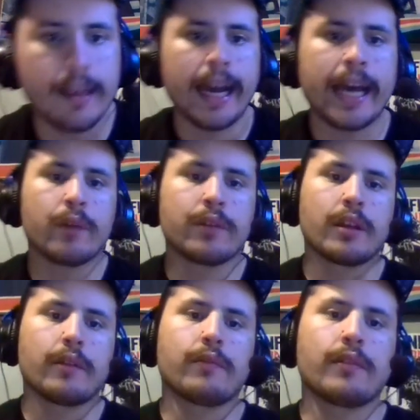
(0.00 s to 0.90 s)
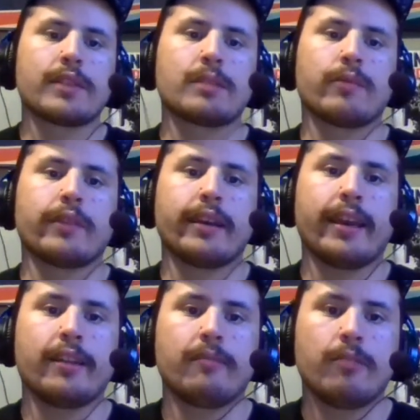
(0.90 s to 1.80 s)
I love love this movie,
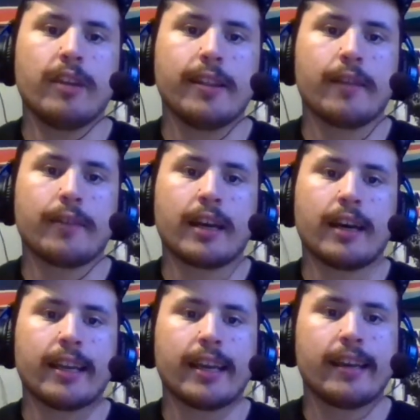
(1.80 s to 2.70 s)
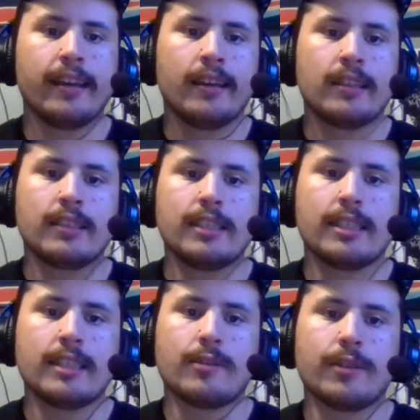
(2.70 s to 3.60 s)
and you gotta love Akane.
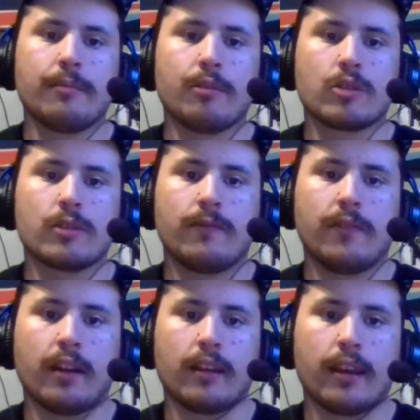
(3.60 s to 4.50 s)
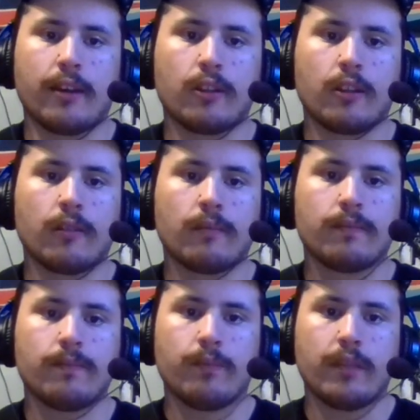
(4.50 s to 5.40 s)
She's easily the most fun character
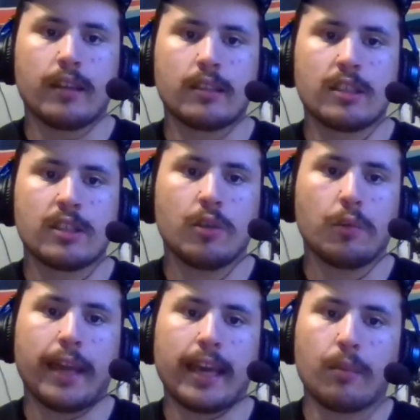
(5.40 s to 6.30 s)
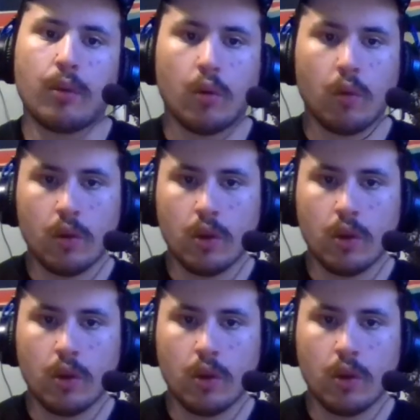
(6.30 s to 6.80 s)
and she's so likable.